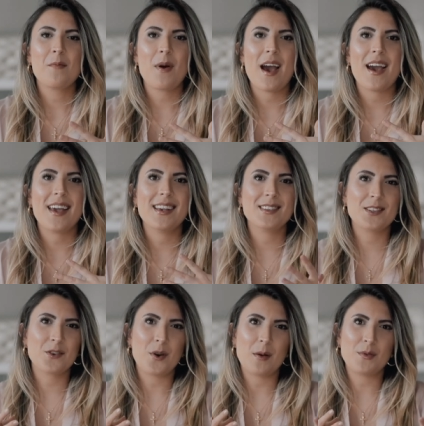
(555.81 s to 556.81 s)
my
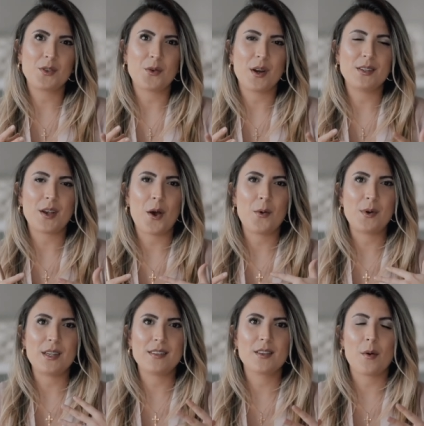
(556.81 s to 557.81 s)
Instagram stories. I
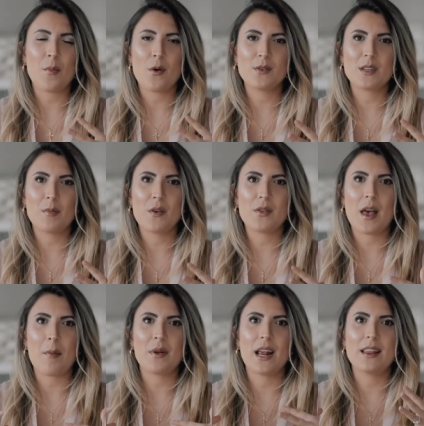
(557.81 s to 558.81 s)
always post about
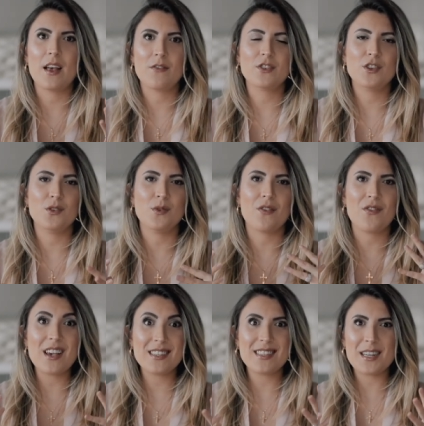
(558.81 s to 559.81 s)
that, but I love to do the
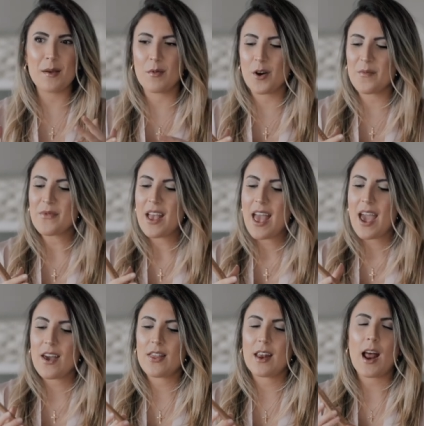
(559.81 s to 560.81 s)
face steamer
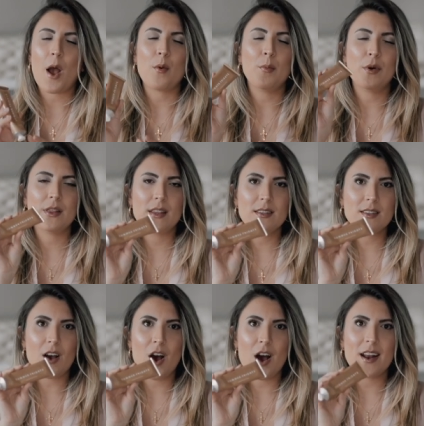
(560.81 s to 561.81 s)
and then I'll put this
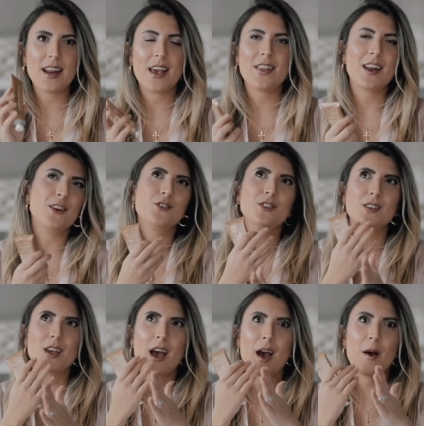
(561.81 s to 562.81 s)
on and then I'll just
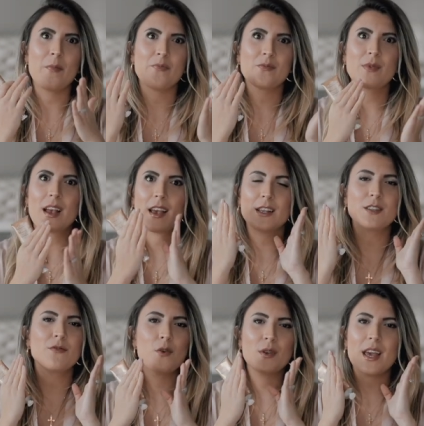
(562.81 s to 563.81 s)
um,
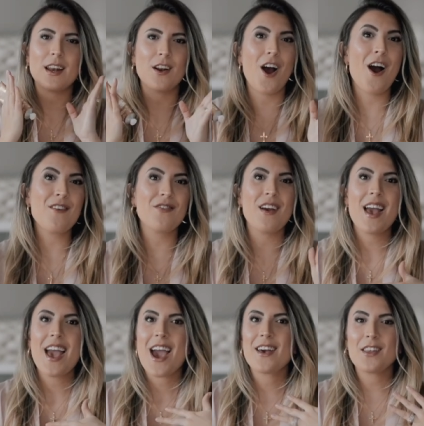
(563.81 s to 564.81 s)
exfoliate it off
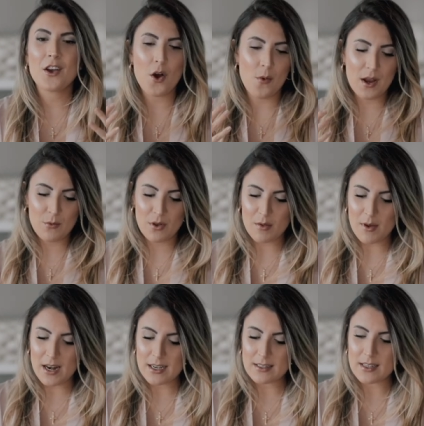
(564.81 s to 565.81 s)
and then go in with my
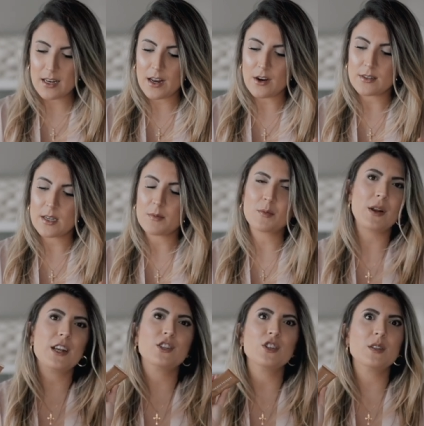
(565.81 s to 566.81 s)
next skincare steps.
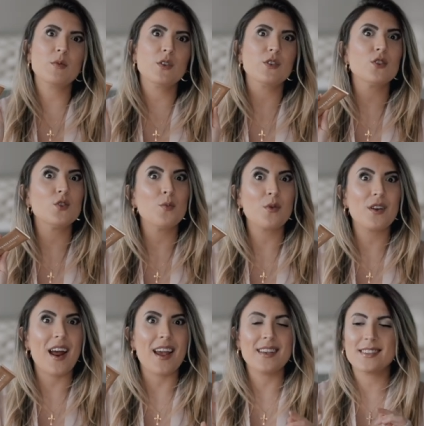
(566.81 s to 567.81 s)
But it's just been super
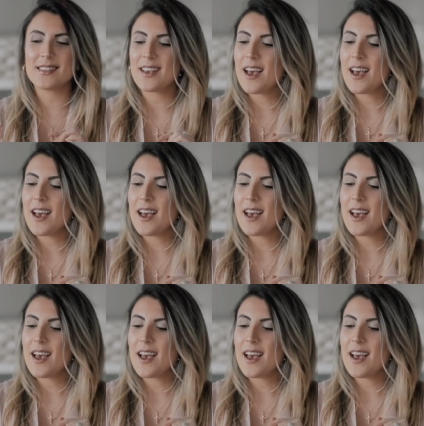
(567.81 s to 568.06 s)
nice.